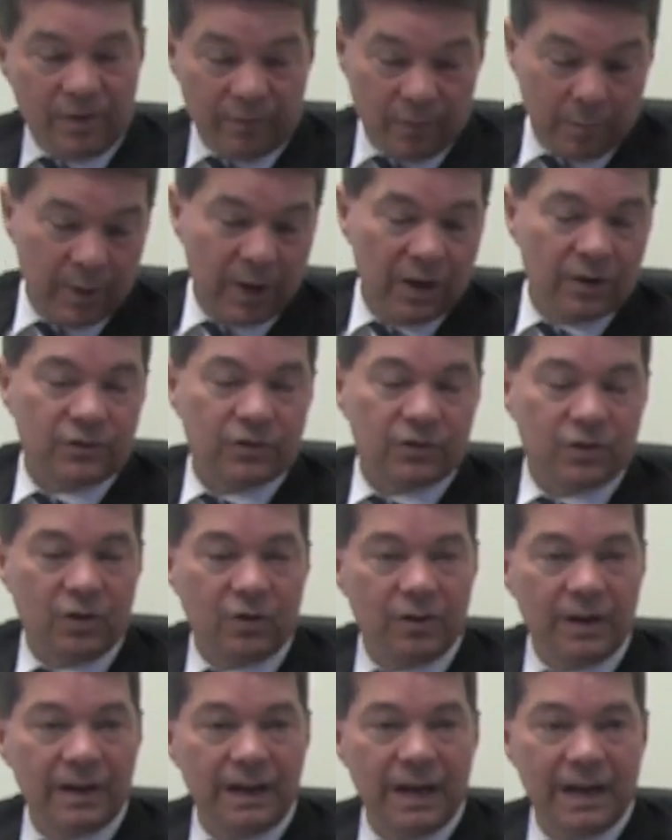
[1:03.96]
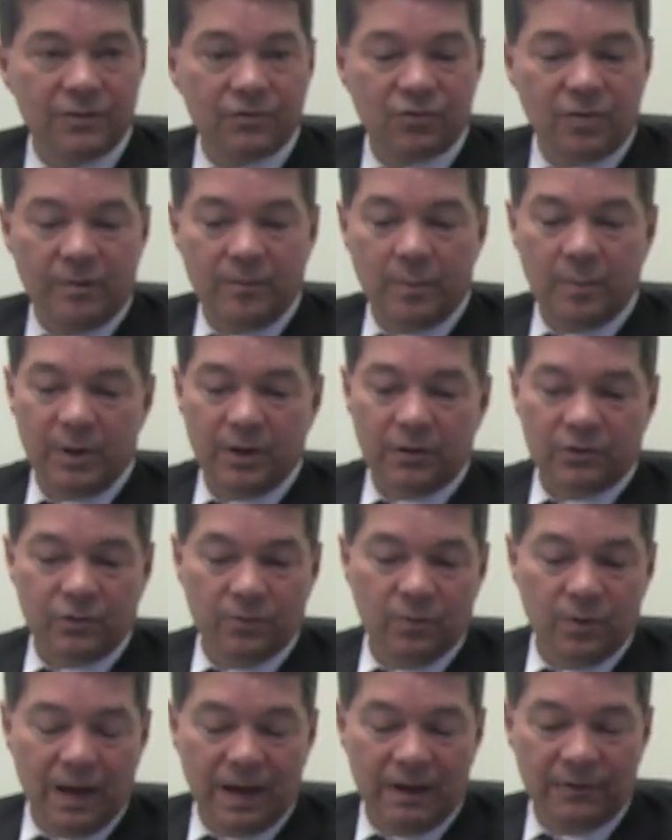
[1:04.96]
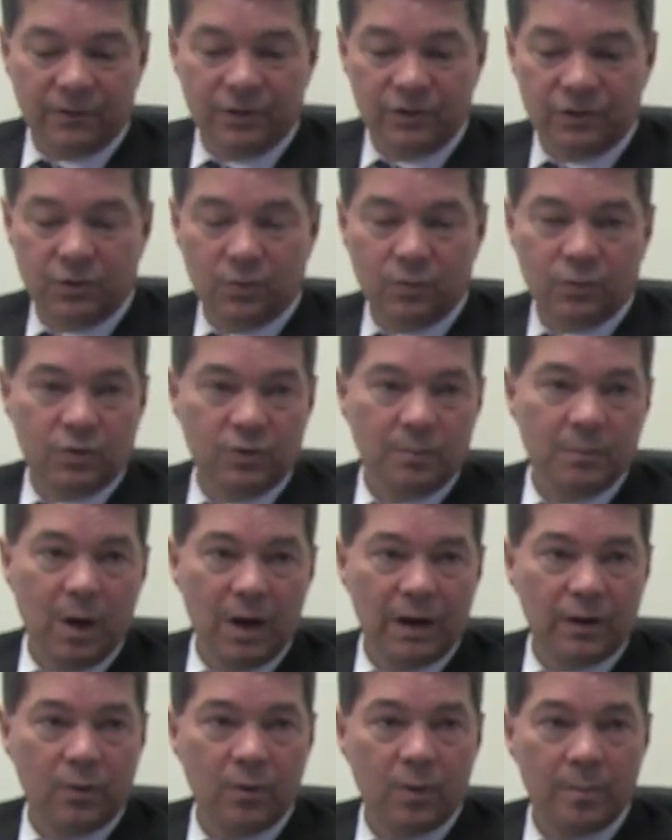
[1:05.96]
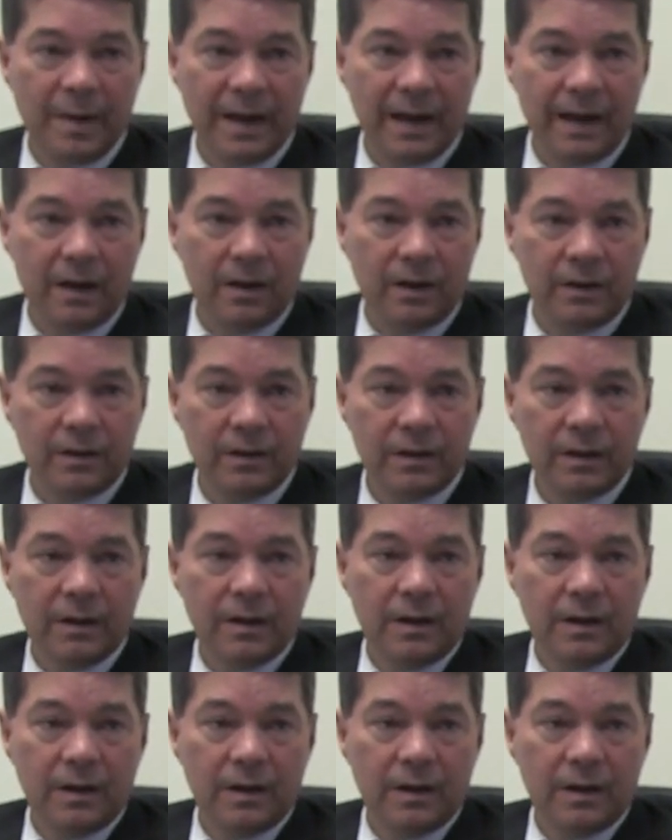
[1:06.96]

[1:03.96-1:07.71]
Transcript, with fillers: Birch will have to talk to Michael about, and